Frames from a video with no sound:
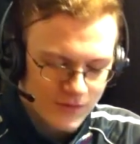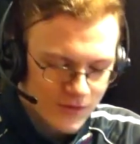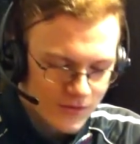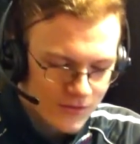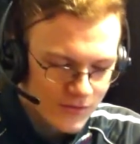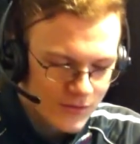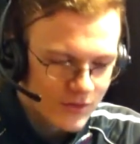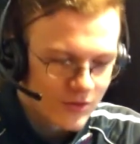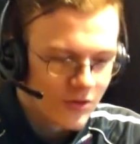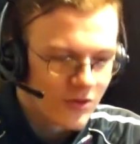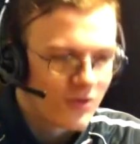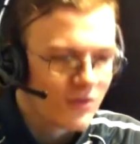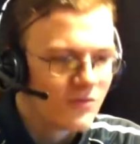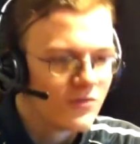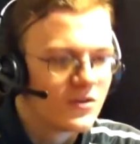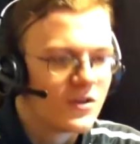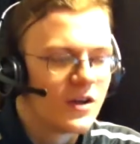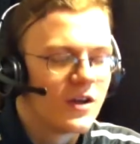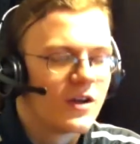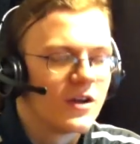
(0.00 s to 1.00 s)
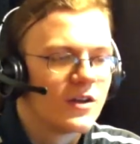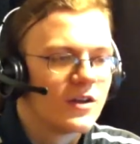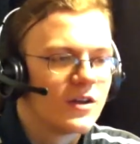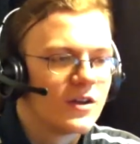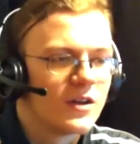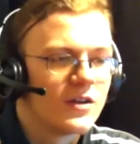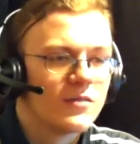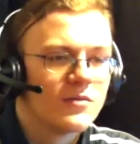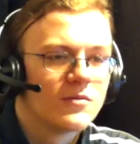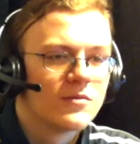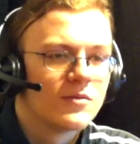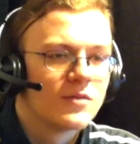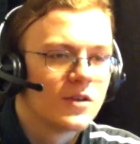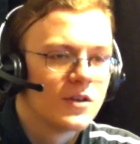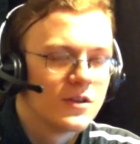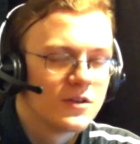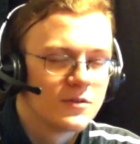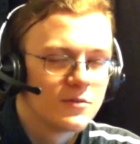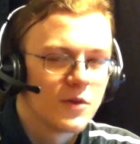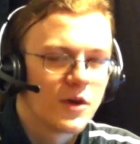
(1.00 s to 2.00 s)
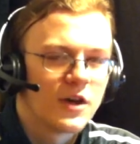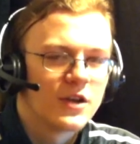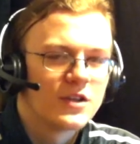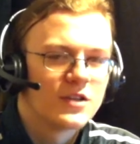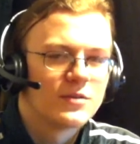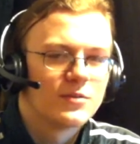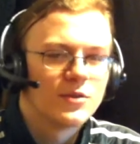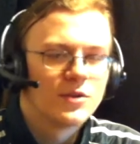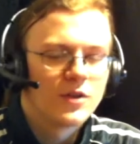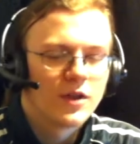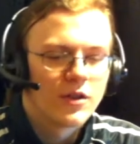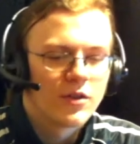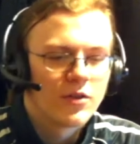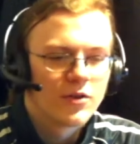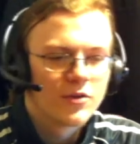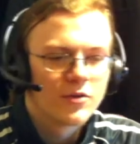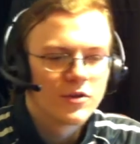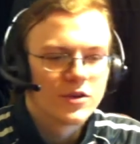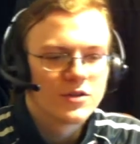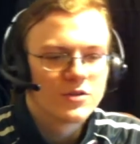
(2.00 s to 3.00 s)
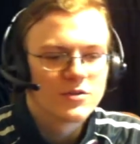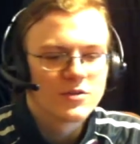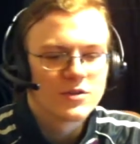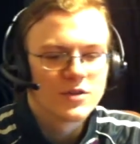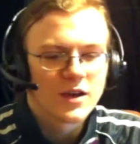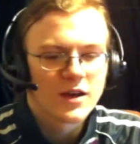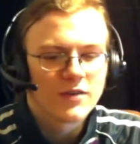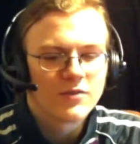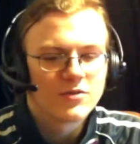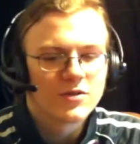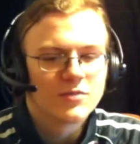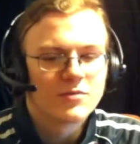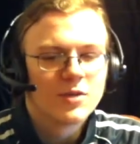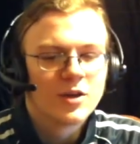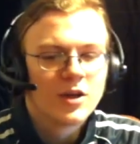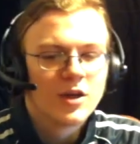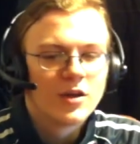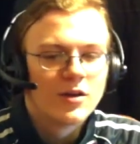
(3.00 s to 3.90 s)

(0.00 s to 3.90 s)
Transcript: some sort of deity. It's possible other creatures have them.